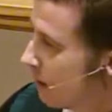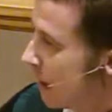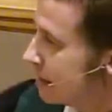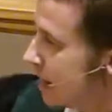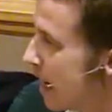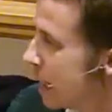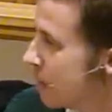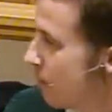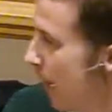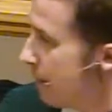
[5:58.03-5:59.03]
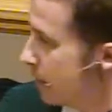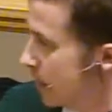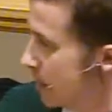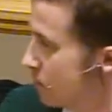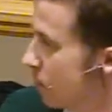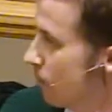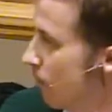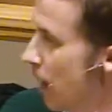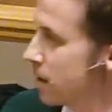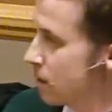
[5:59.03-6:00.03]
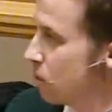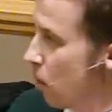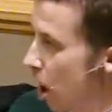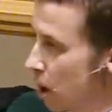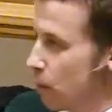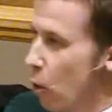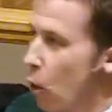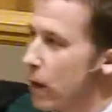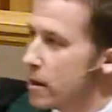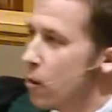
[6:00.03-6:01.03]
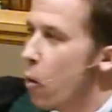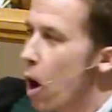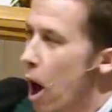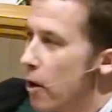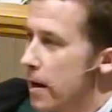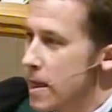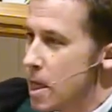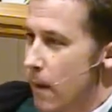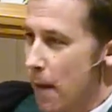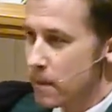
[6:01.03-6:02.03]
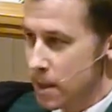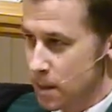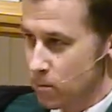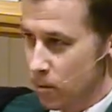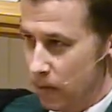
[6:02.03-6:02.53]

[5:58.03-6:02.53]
and taking the baptismal font and water, pouring the water in the baptismal